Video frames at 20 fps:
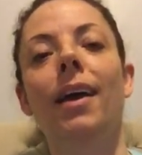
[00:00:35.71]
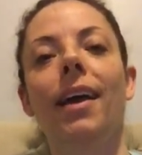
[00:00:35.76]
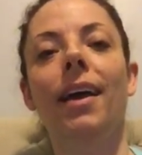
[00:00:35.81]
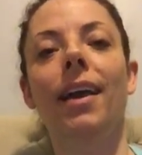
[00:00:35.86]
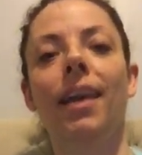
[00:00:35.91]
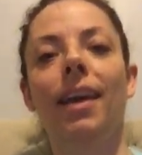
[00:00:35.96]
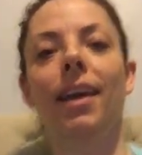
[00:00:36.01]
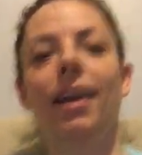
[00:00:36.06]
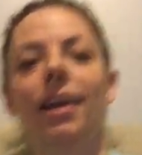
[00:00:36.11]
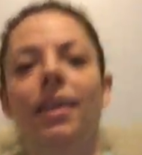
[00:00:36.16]

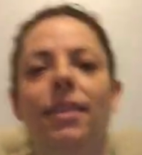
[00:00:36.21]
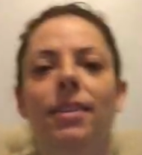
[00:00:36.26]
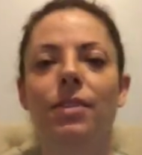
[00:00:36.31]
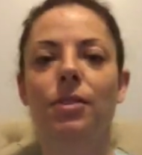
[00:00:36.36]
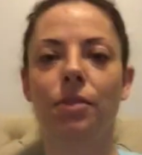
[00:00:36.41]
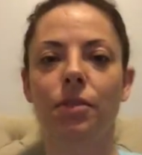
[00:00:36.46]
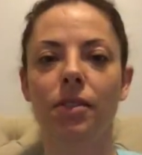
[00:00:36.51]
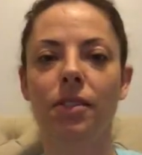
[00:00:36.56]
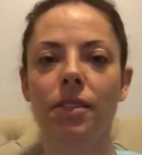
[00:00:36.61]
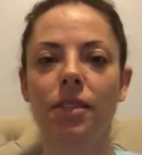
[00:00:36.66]
And as
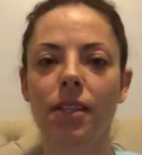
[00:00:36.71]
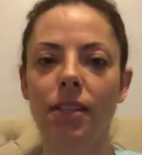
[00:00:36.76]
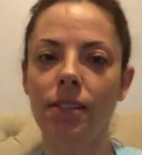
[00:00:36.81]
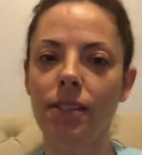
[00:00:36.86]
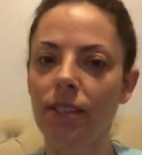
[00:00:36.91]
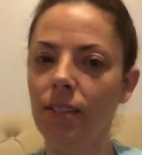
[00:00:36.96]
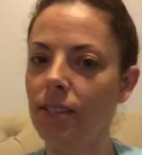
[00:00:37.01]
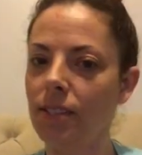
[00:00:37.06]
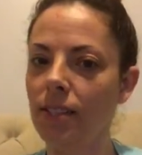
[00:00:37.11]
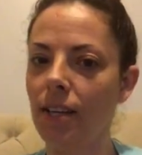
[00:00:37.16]
soon as they
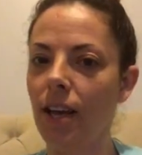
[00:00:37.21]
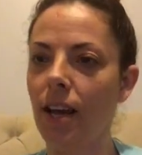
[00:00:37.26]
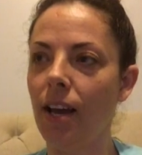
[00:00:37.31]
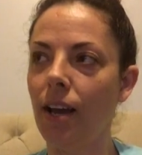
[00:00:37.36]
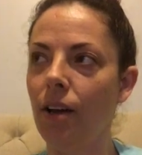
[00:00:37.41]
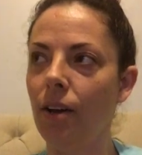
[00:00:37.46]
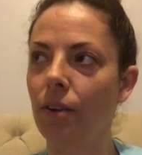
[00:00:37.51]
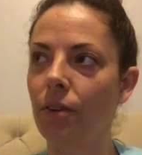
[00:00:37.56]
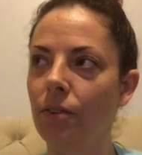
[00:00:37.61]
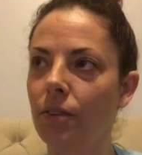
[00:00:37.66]
sit
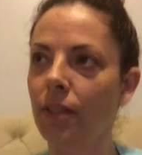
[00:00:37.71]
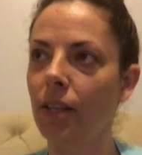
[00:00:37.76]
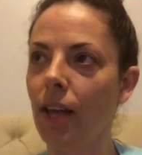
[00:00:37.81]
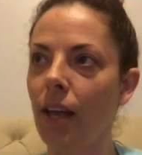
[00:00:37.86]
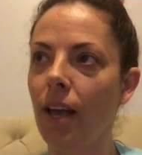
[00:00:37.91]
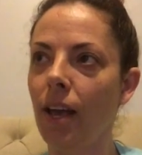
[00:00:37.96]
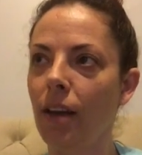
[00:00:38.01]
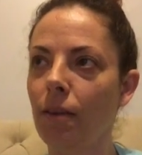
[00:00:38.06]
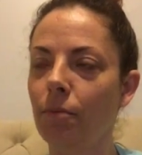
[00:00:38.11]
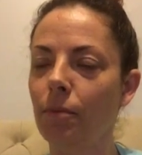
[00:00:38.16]
down, they
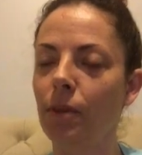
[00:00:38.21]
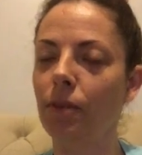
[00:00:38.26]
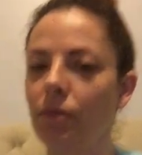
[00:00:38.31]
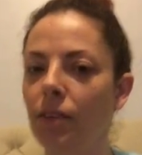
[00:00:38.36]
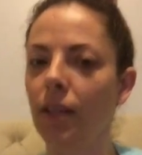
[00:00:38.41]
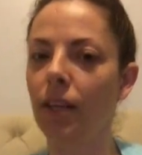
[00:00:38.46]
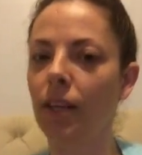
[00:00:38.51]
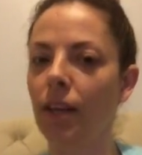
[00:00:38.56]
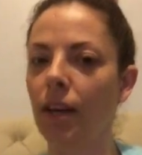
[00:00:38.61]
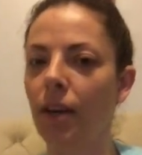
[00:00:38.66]
have me
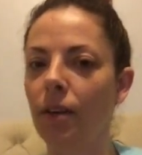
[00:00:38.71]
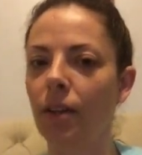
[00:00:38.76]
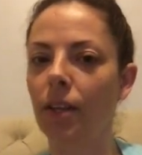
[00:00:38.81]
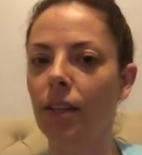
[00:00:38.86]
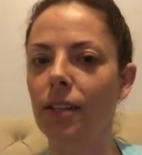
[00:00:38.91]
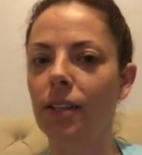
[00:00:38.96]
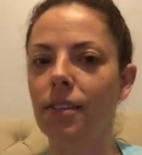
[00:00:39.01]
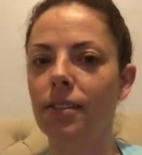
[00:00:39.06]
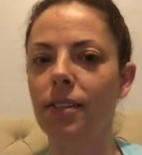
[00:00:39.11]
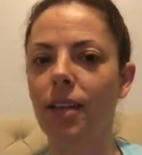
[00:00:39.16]
filling out
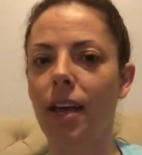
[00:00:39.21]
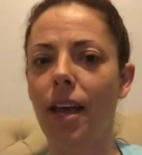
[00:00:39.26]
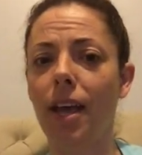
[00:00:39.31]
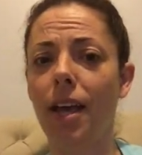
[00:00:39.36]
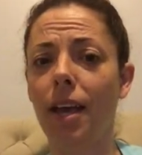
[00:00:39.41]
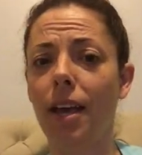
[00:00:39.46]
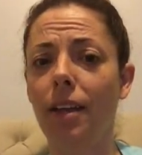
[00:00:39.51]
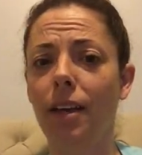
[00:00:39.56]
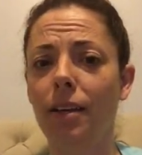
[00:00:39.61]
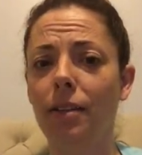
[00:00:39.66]
like this
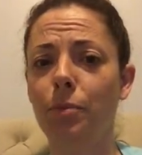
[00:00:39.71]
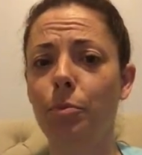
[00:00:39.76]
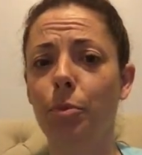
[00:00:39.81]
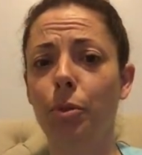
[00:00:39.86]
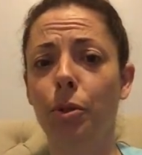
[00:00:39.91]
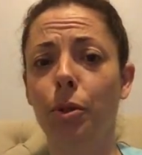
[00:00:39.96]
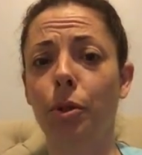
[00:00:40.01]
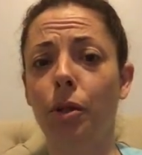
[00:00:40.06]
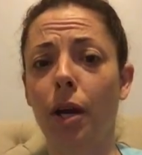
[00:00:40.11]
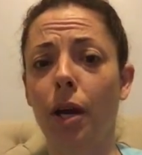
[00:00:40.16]
ALS
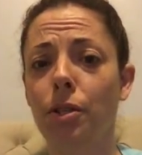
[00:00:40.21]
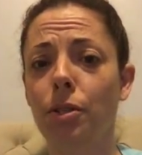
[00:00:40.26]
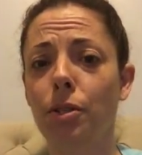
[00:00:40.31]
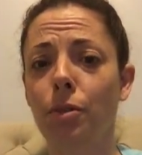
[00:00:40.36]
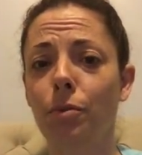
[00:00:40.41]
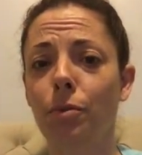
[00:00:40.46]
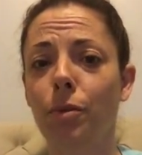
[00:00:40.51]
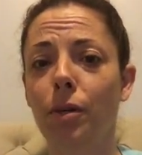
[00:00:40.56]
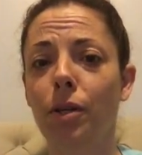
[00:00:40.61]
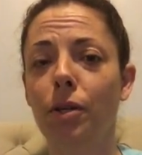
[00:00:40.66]

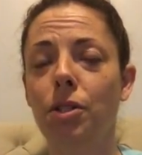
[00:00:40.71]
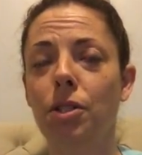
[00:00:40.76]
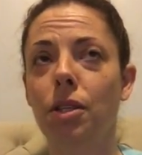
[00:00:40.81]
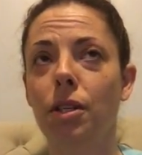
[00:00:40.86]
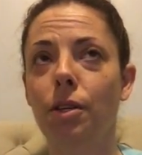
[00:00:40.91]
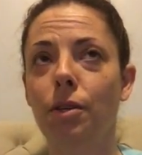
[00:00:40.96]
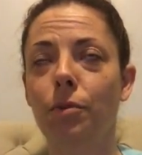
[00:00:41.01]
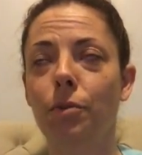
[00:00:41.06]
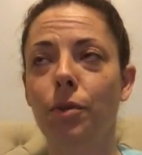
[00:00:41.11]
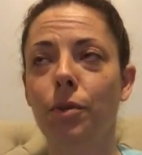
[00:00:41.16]
progression
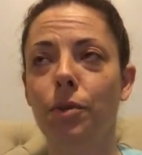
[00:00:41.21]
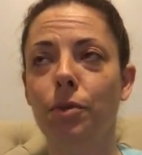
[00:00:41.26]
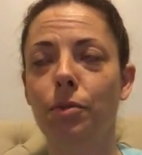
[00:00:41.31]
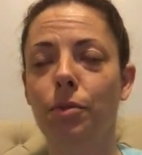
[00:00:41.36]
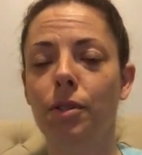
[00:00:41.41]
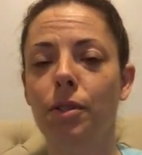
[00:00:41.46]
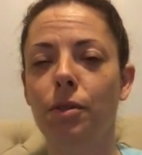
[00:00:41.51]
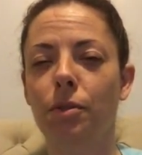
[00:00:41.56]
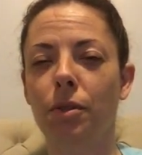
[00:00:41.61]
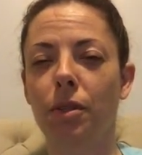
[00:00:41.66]
worksheet, which was
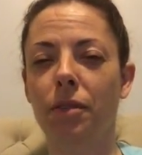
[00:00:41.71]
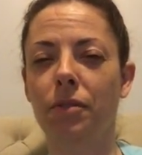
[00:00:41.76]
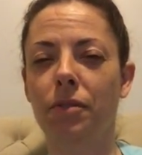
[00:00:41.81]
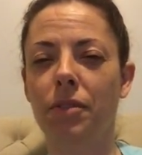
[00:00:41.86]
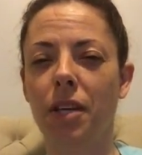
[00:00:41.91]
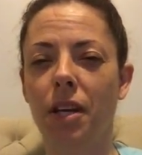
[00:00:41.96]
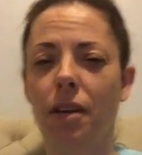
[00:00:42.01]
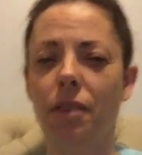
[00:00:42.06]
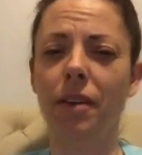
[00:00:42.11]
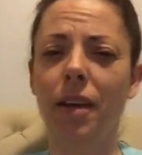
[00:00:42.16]
sort of
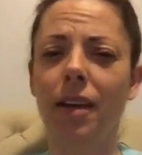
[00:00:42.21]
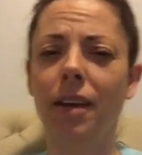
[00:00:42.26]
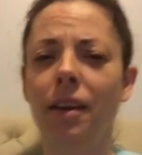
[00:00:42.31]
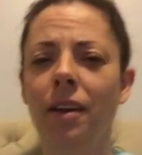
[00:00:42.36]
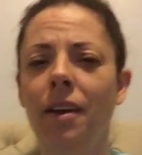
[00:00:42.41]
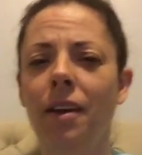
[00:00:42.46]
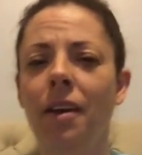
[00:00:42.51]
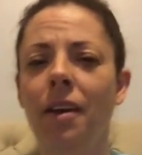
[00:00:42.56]
terrifying.